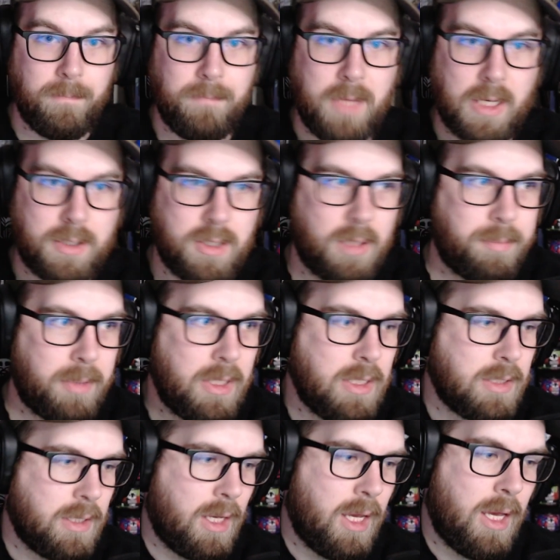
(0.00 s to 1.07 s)
Next up
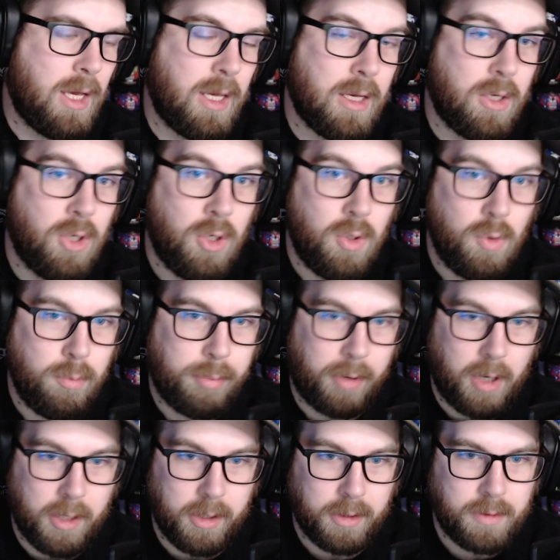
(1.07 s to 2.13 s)
is a new
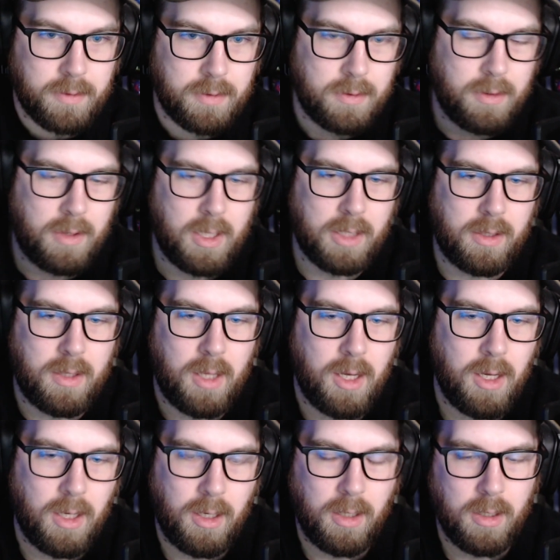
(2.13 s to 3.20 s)
product that
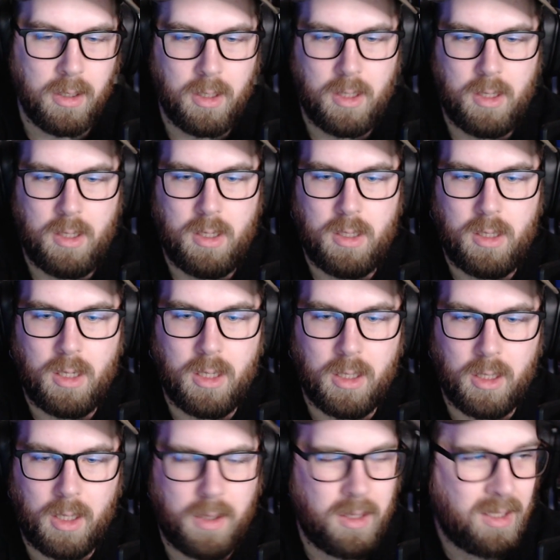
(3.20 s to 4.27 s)
they
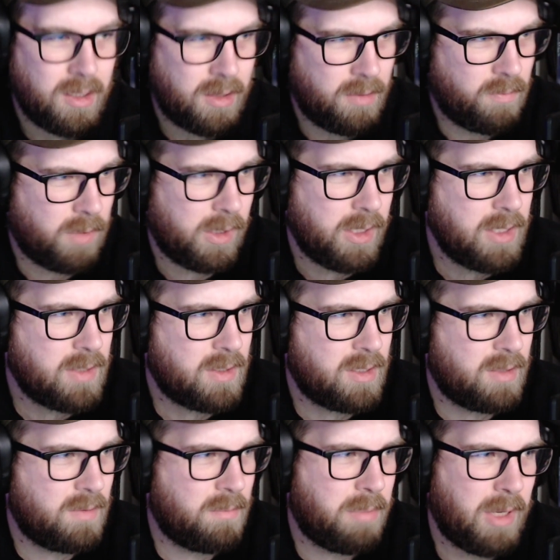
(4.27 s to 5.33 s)
I think it
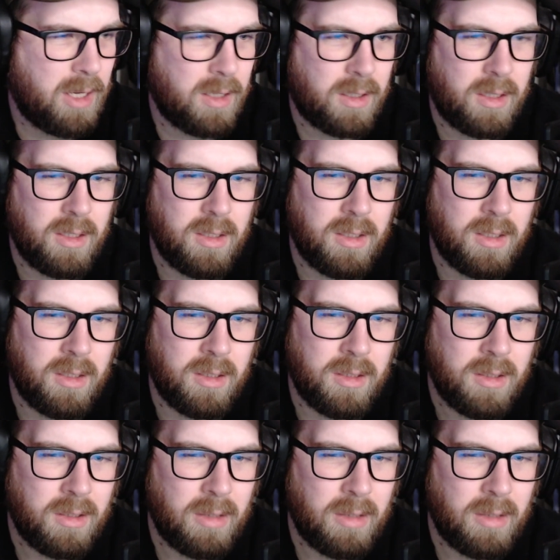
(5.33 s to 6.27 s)
released back in